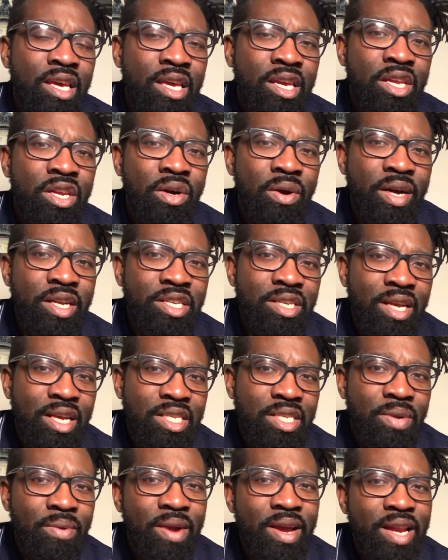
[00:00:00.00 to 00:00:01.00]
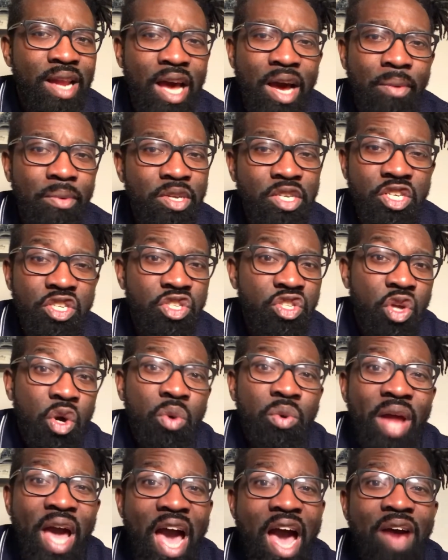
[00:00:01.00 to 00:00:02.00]
At Chelsea right now, we just
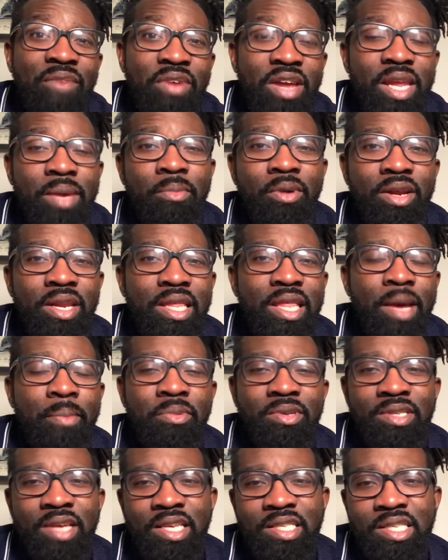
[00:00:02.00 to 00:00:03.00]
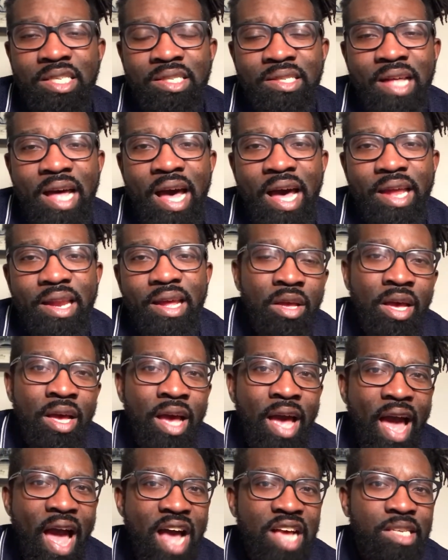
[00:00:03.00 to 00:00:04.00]
don't have anybody that possesses that.
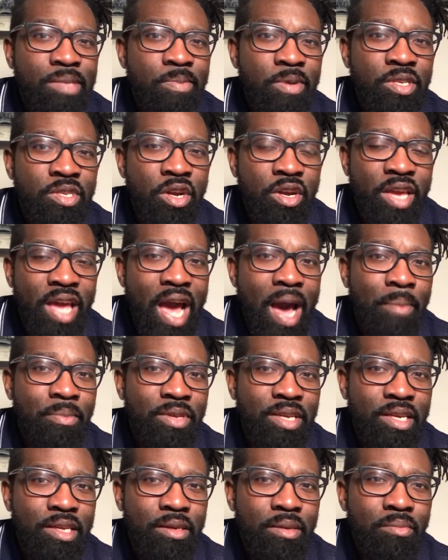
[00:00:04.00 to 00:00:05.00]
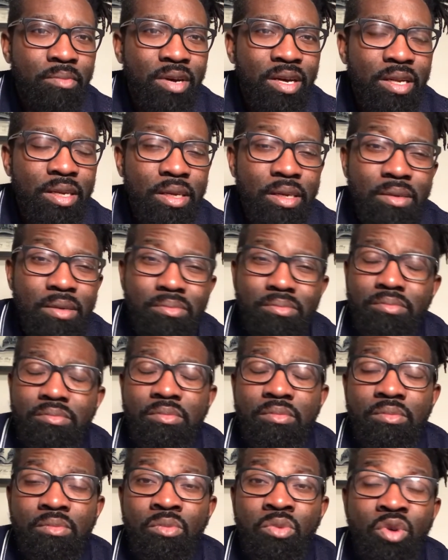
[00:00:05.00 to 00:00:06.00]
Aspi's our captain, but
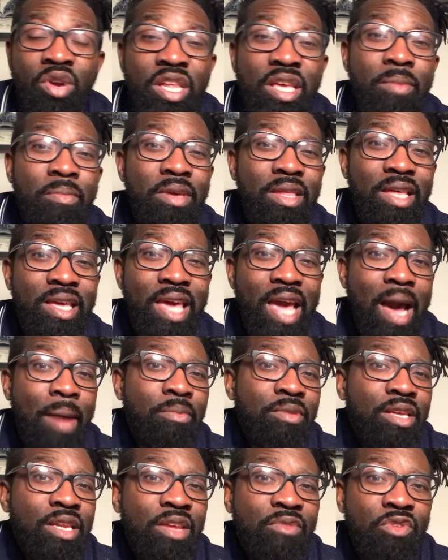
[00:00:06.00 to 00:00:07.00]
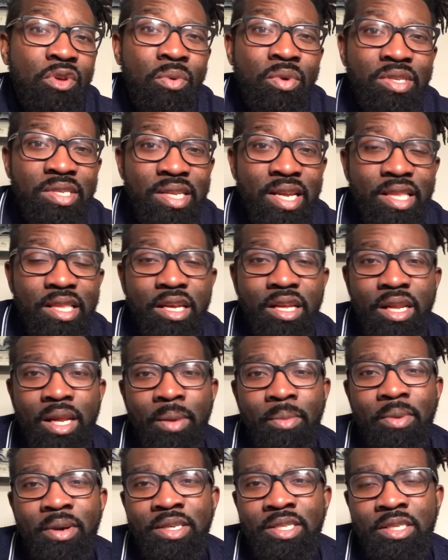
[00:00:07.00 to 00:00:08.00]
would he be the captain if he wasn't at the
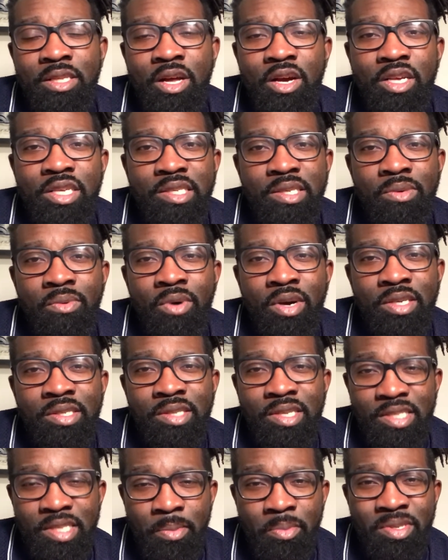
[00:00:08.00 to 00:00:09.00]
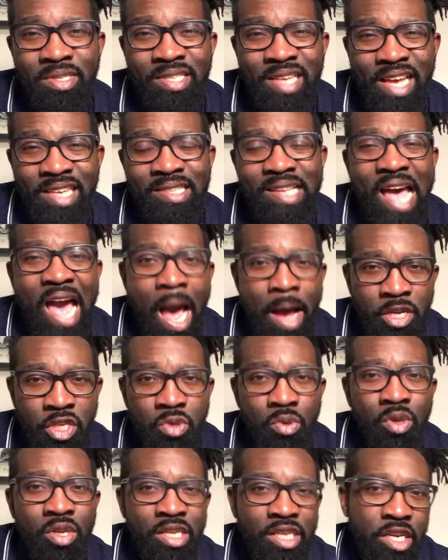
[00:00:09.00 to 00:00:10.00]
club as long as he was? Does he possess
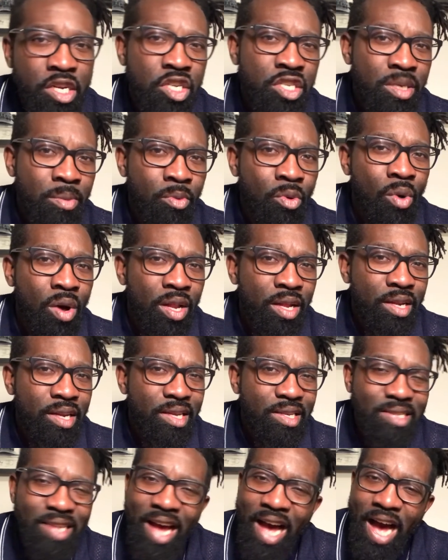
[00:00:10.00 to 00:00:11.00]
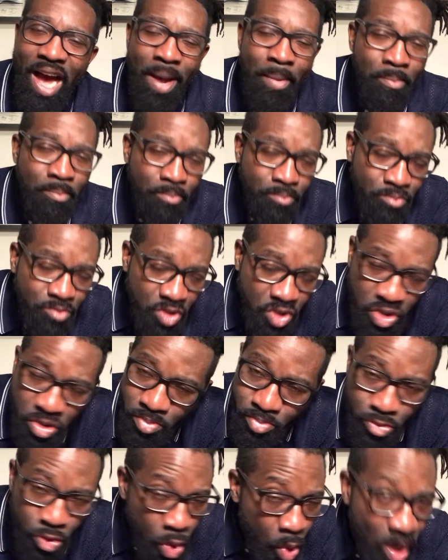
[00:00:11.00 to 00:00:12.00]
actual leadership qualities? I'm
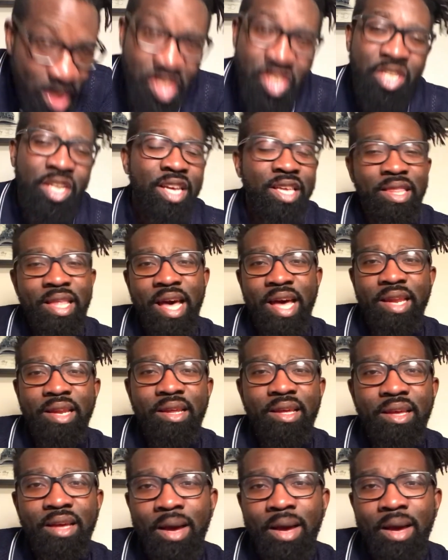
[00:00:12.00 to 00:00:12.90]
questioning that.